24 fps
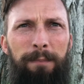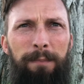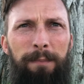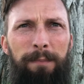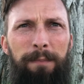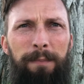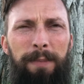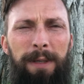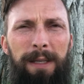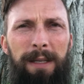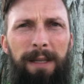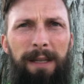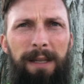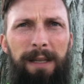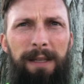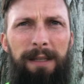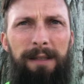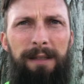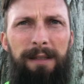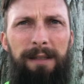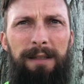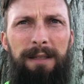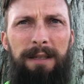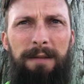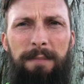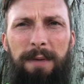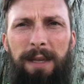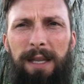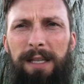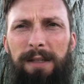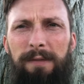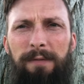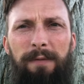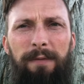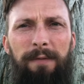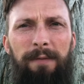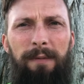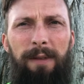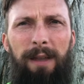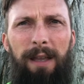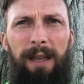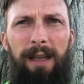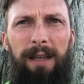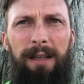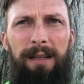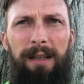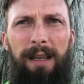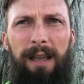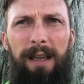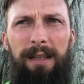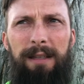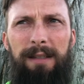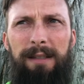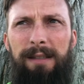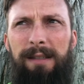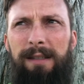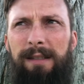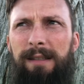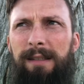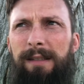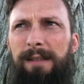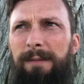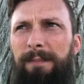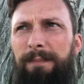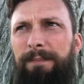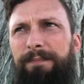But to me, it's.